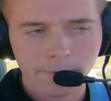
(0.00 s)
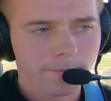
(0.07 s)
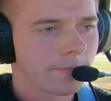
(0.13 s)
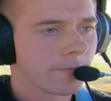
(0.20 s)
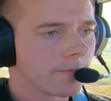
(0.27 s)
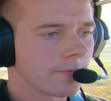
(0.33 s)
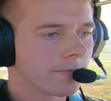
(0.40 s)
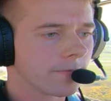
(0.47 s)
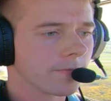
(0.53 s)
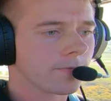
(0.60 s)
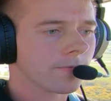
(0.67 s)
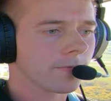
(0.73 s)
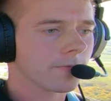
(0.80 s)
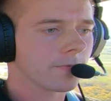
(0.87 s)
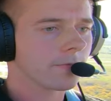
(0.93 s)

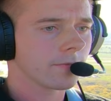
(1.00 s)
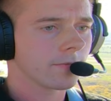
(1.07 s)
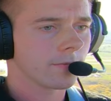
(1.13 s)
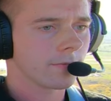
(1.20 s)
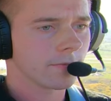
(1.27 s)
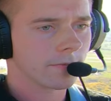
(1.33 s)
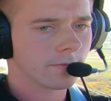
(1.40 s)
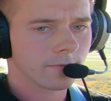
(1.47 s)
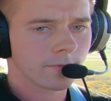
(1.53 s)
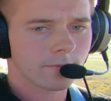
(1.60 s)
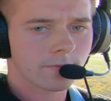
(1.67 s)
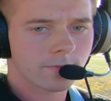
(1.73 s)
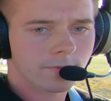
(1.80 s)
(silence)